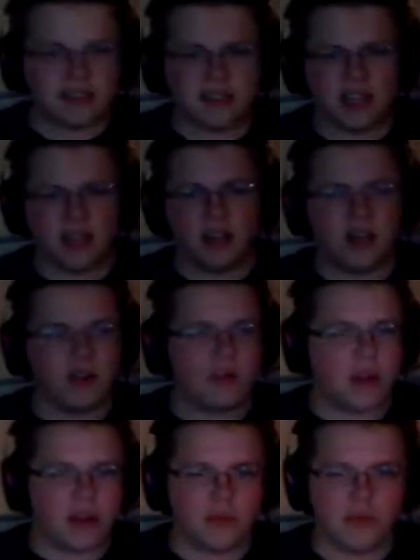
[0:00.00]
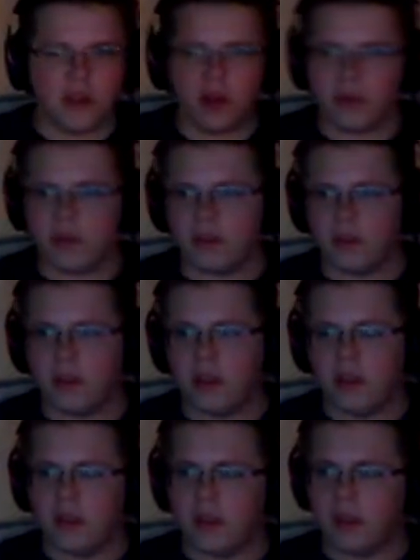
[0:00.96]
tell. I don't know.
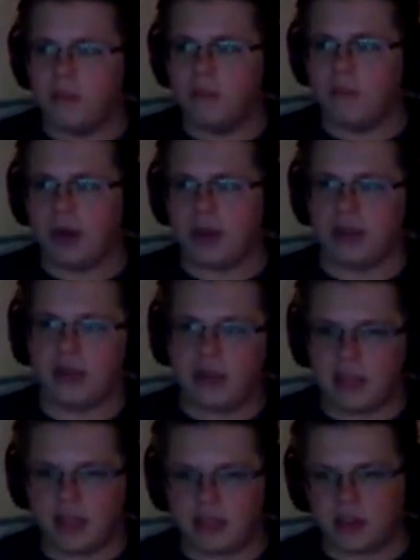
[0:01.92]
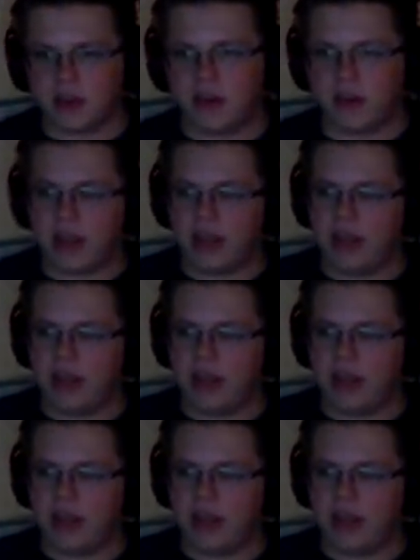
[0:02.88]
But it's all right.